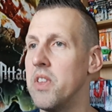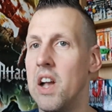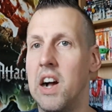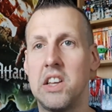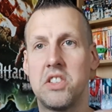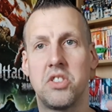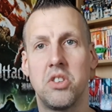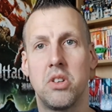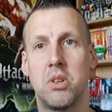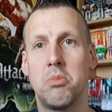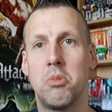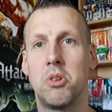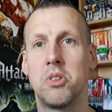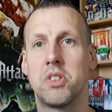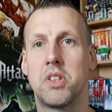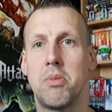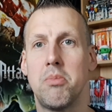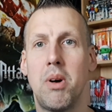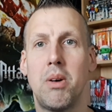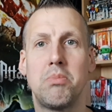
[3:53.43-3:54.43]
I saw the models
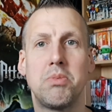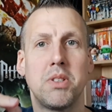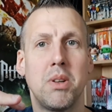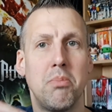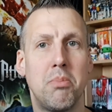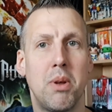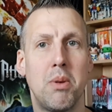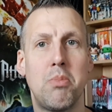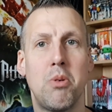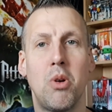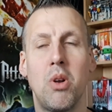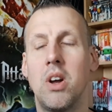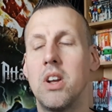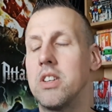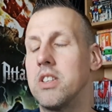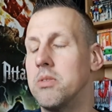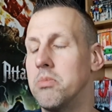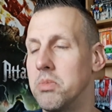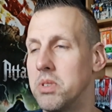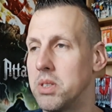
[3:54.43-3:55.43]
come up, some people
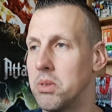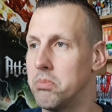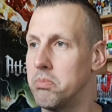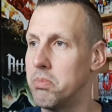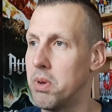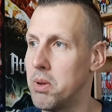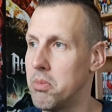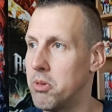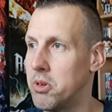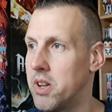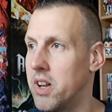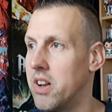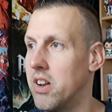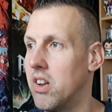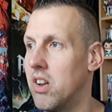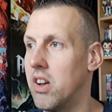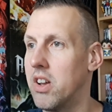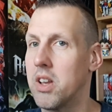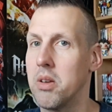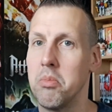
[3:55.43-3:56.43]
liked them, some people didn't
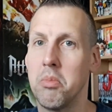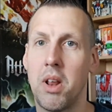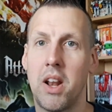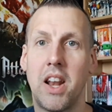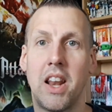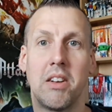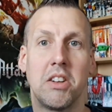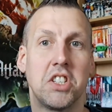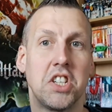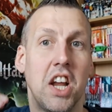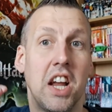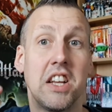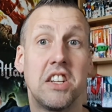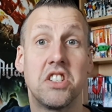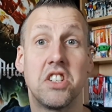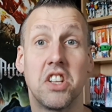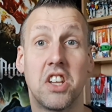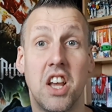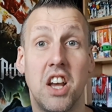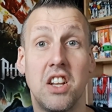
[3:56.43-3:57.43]
like them. They then
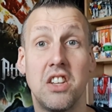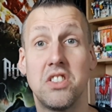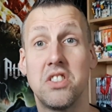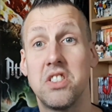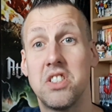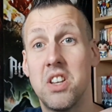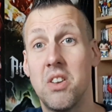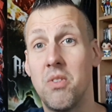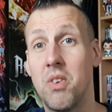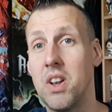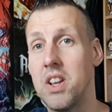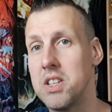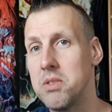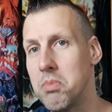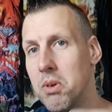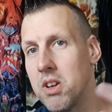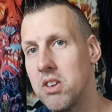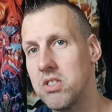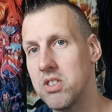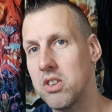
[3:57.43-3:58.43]
changed the colours and stuff like this.
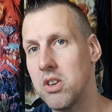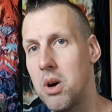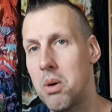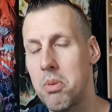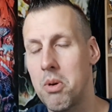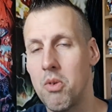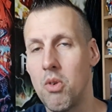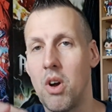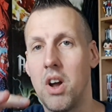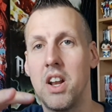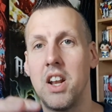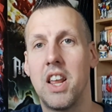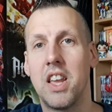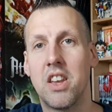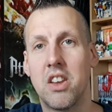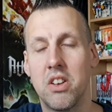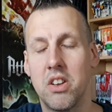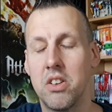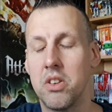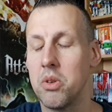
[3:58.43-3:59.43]
Because of copyright, they
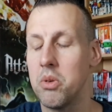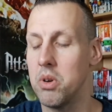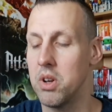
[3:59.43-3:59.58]
couldn't do